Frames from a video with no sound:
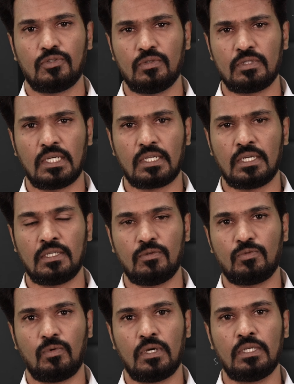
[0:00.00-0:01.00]
so that kind
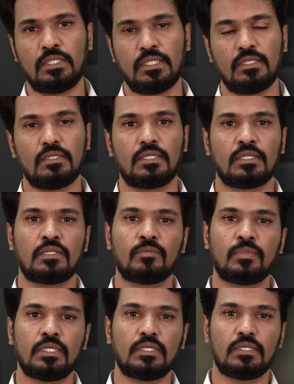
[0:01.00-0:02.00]
of quality
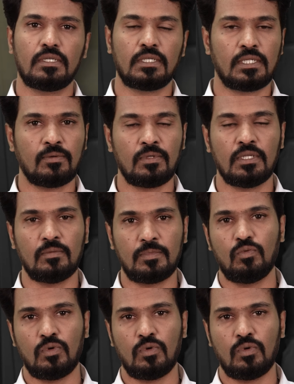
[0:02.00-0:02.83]
cannot be developed